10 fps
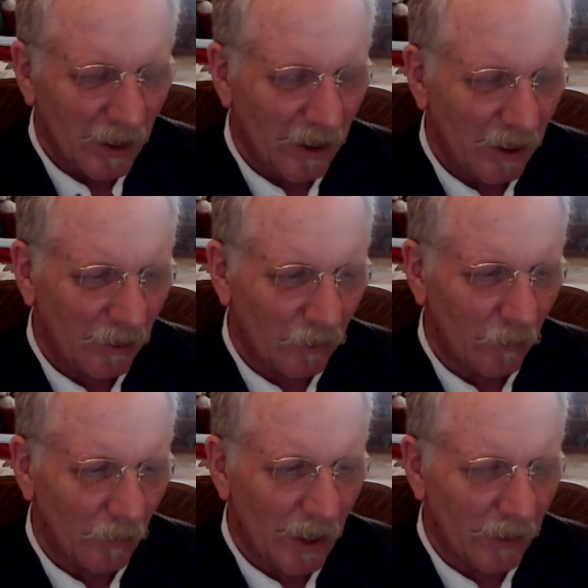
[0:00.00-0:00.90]

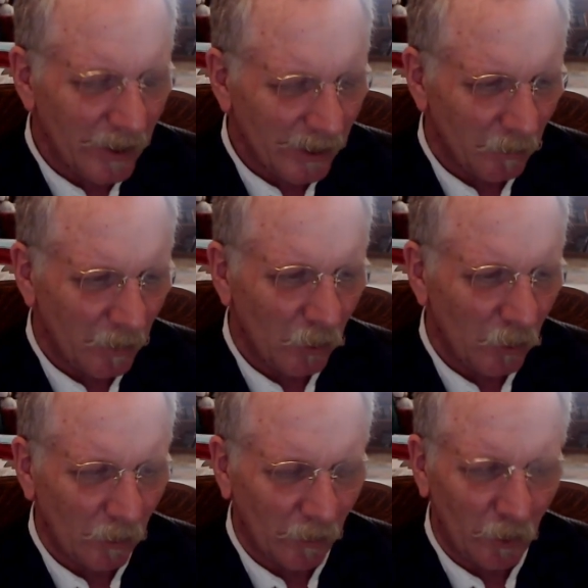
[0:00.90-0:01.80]
I think the
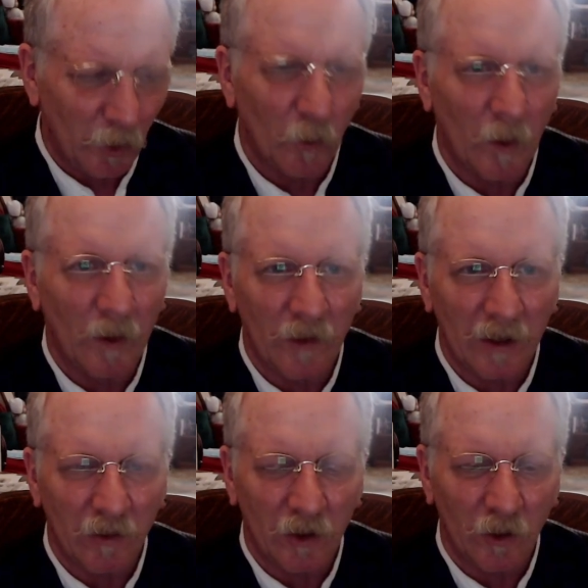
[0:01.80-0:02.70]
Bisbee Review was
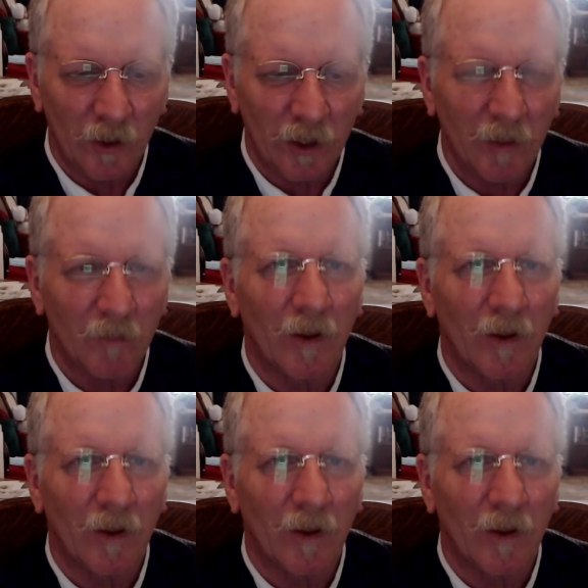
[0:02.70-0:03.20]
actually doing it,